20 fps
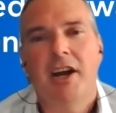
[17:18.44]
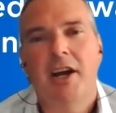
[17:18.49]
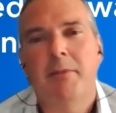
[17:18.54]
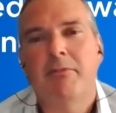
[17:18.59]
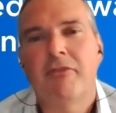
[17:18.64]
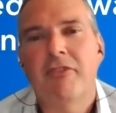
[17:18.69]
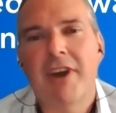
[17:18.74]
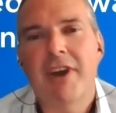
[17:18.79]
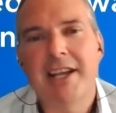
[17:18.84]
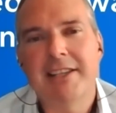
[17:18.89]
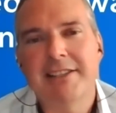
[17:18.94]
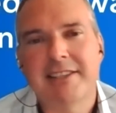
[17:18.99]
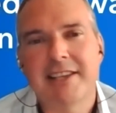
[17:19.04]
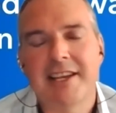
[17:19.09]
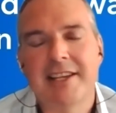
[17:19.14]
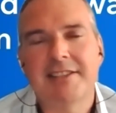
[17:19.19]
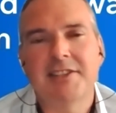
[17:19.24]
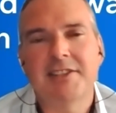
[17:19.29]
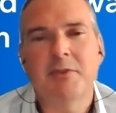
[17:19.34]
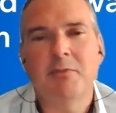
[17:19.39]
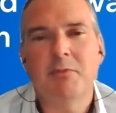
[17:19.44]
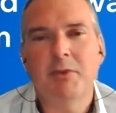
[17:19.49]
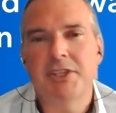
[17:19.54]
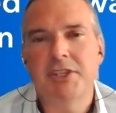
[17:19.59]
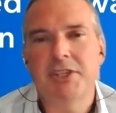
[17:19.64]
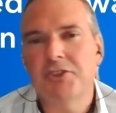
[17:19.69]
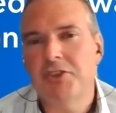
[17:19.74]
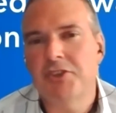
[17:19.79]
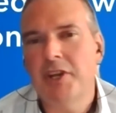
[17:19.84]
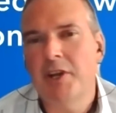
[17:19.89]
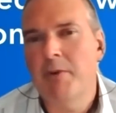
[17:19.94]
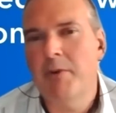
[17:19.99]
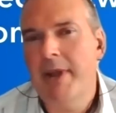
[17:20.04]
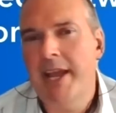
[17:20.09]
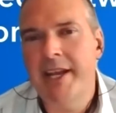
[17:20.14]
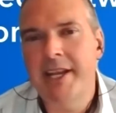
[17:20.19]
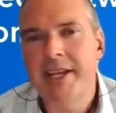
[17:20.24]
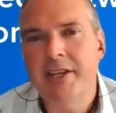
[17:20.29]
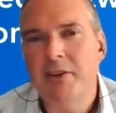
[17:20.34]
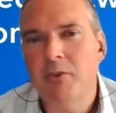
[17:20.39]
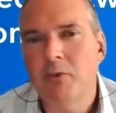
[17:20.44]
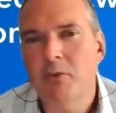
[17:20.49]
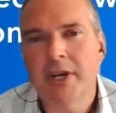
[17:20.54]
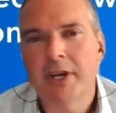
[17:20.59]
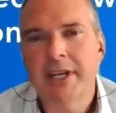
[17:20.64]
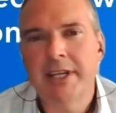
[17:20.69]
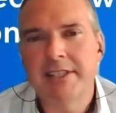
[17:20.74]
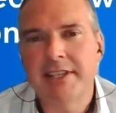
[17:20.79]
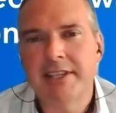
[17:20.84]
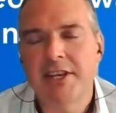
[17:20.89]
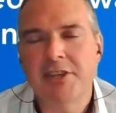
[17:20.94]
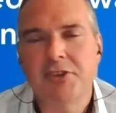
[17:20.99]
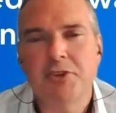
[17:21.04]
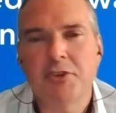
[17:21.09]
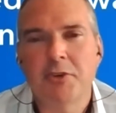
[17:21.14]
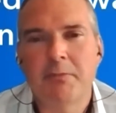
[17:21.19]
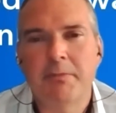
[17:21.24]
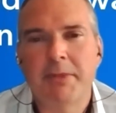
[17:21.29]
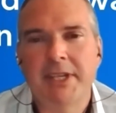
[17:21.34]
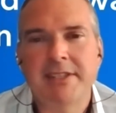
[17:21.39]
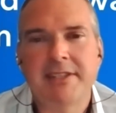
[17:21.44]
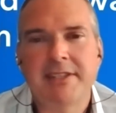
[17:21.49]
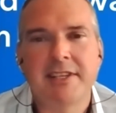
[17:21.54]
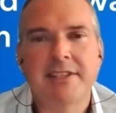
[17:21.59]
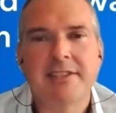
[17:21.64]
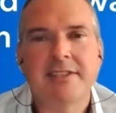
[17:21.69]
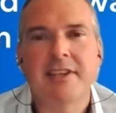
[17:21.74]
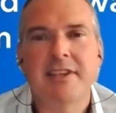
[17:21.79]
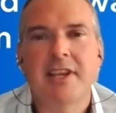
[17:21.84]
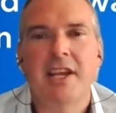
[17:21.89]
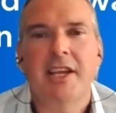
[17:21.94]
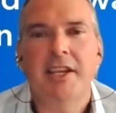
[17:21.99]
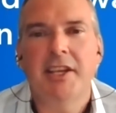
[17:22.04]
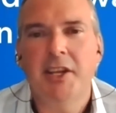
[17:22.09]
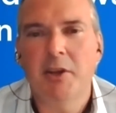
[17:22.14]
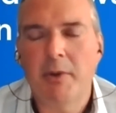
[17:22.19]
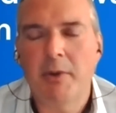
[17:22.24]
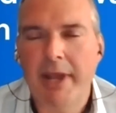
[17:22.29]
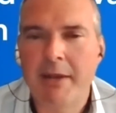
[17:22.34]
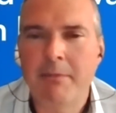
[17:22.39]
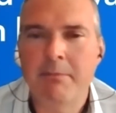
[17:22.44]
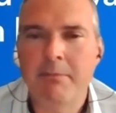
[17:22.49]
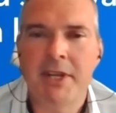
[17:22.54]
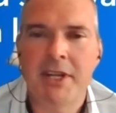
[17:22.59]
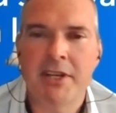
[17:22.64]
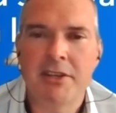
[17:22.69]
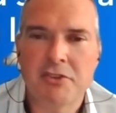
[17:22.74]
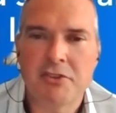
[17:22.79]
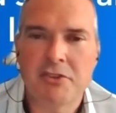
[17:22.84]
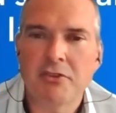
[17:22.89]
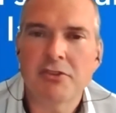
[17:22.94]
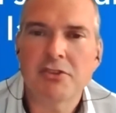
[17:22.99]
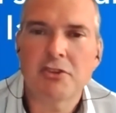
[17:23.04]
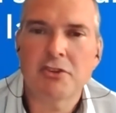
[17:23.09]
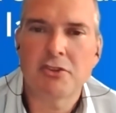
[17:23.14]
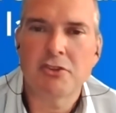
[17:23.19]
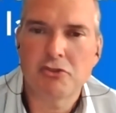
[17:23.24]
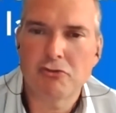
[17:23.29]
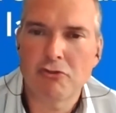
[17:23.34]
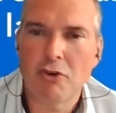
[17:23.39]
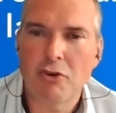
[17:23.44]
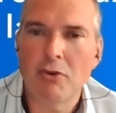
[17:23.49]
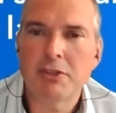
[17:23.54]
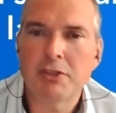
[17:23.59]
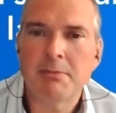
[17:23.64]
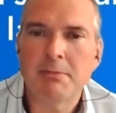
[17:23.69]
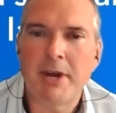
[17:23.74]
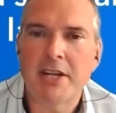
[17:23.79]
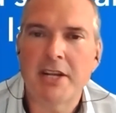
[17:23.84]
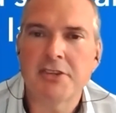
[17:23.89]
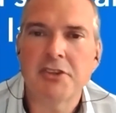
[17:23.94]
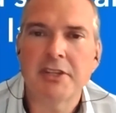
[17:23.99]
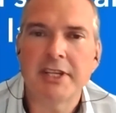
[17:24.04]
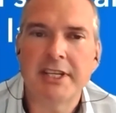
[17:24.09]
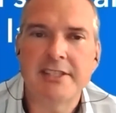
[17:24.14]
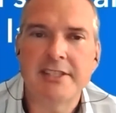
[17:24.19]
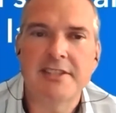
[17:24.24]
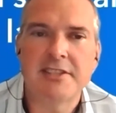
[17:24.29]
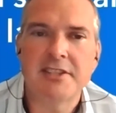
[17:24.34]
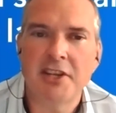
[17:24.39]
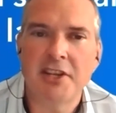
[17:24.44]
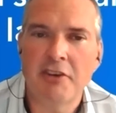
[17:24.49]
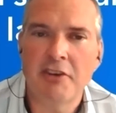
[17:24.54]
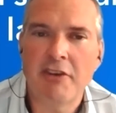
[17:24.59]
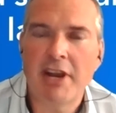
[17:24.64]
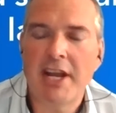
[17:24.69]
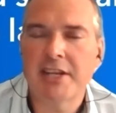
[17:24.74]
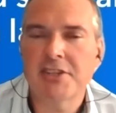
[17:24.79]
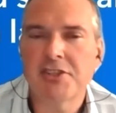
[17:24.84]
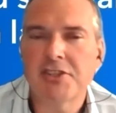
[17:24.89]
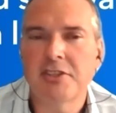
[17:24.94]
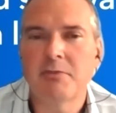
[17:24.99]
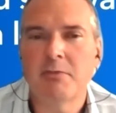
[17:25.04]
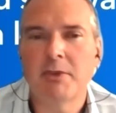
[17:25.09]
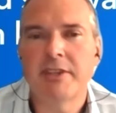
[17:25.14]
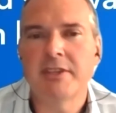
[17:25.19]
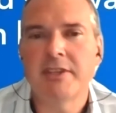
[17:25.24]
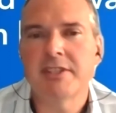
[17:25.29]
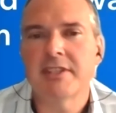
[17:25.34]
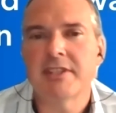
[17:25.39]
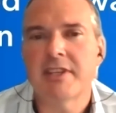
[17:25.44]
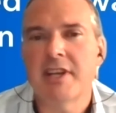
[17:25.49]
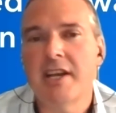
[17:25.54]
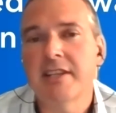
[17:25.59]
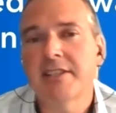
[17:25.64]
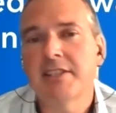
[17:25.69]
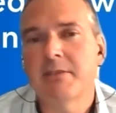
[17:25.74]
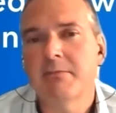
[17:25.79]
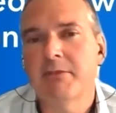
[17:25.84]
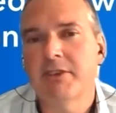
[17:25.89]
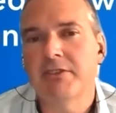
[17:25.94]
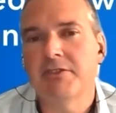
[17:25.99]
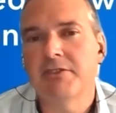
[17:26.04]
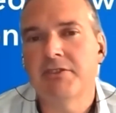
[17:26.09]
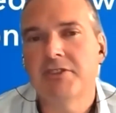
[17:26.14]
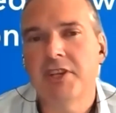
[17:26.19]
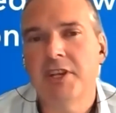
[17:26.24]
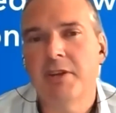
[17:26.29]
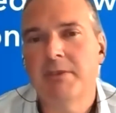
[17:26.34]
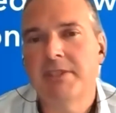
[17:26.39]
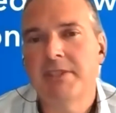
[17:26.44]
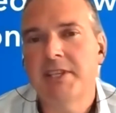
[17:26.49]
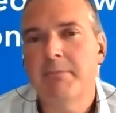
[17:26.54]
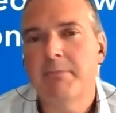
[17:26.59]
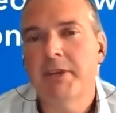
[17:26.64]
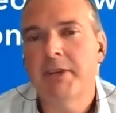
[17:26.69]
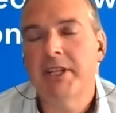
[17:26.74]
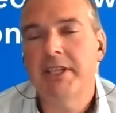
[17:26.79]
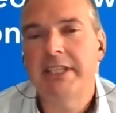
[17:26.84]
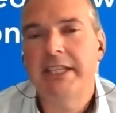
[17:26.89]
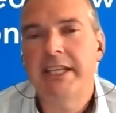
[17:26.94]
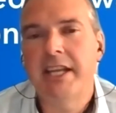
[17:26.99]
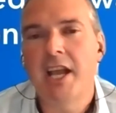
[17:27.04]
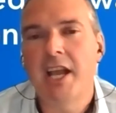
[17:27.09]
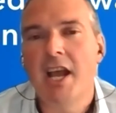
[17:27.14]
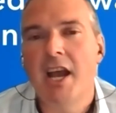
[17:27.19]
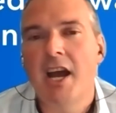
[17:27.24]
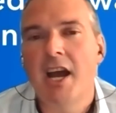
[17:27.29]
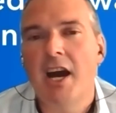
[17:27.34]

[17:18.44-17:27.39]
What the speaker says: a process in which, any organization or business, administers, controls, modulates its interaction with its customers, and typically